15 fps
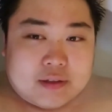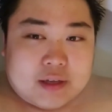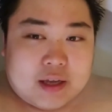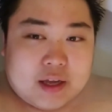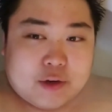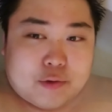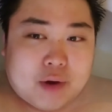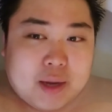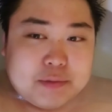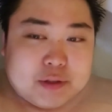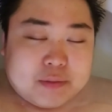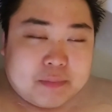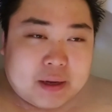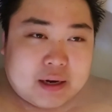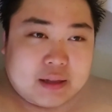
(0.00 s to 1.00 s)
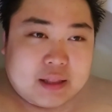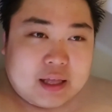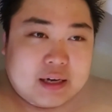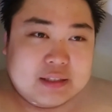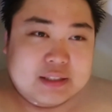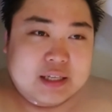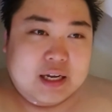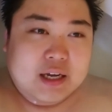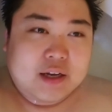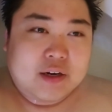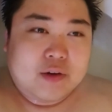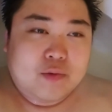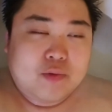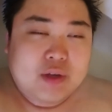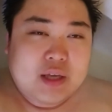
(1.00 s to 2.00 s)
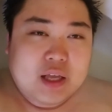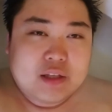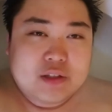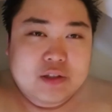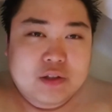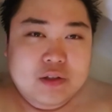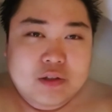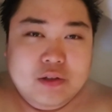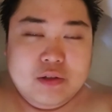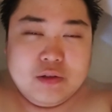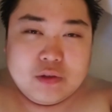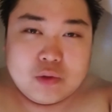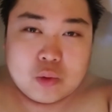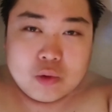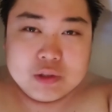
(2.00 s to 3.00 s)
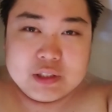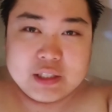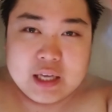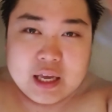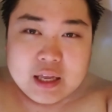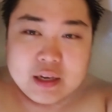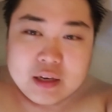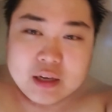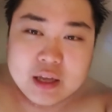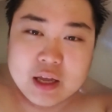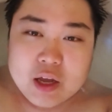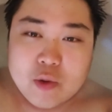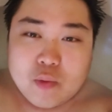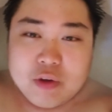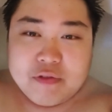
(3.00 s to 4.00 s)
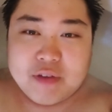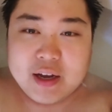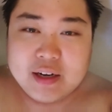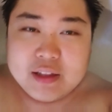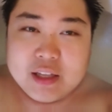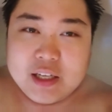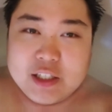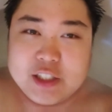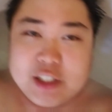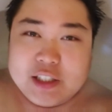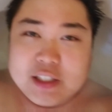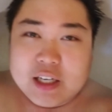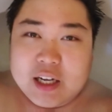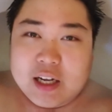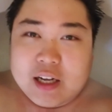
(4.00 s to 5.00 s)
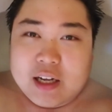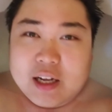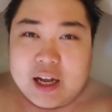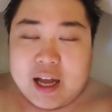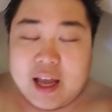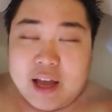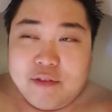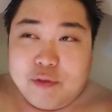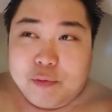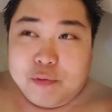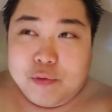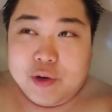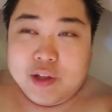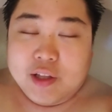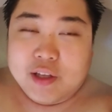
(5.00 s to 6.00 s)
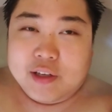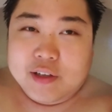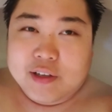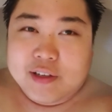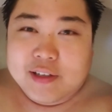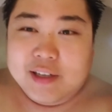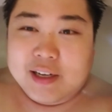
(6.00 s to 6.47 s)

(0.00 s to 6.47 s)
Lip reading: Gripes about that aside, we get towards the end, we fight a lich. I have a really good